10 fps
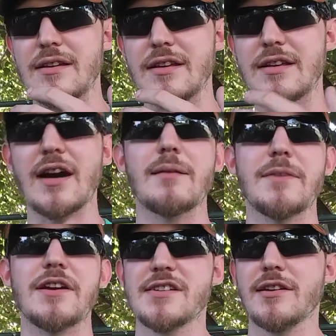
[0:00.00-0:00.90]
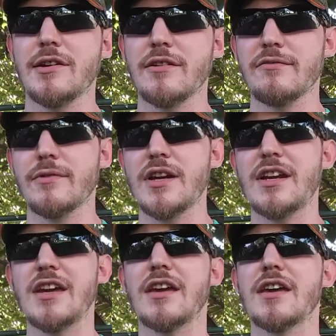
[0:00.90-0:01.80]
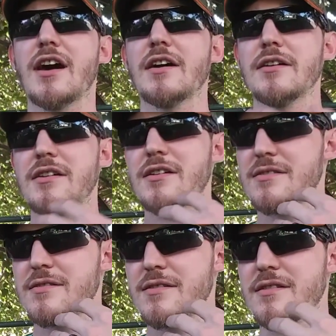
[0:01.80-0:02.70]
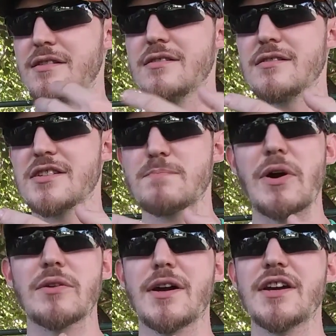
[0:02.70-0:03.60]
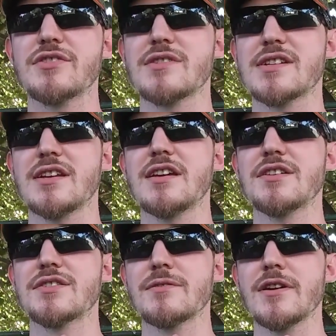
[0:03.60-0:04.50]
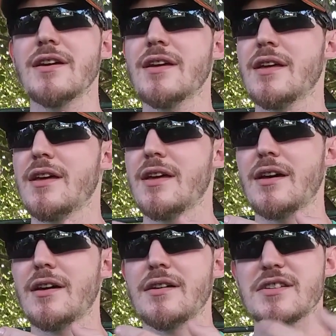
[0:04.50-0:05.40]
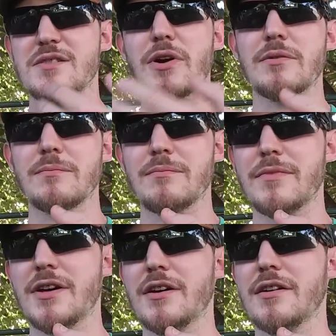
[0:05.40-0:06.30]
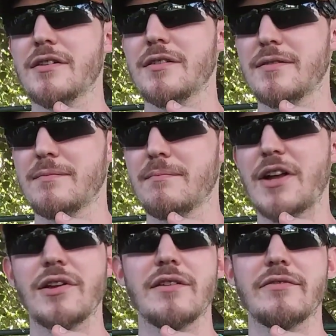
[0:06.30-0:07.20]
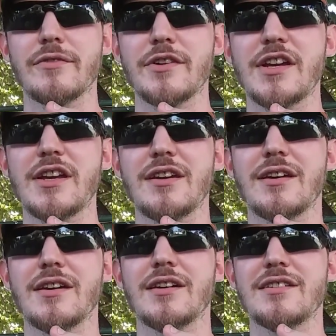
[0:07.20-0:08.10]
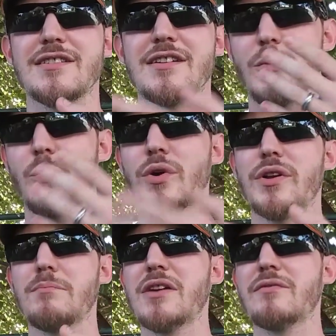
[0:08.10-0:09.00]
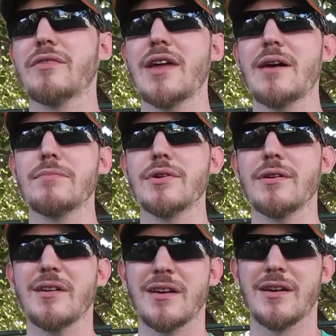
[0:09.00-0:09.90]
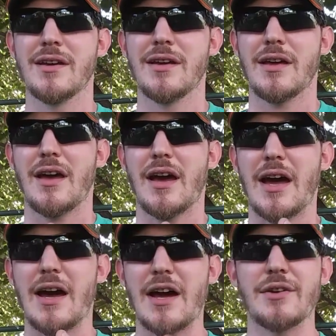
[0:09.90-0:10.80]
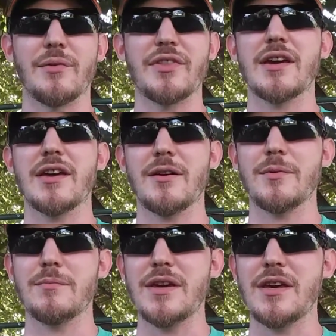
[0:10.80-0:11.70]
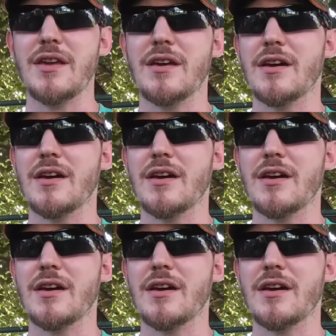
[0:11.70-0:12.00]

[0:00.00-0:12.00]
got me to love reading. It sparked my interest in history. It sparked my love of reading. If it wouldn't have been for that book, I don't think I would be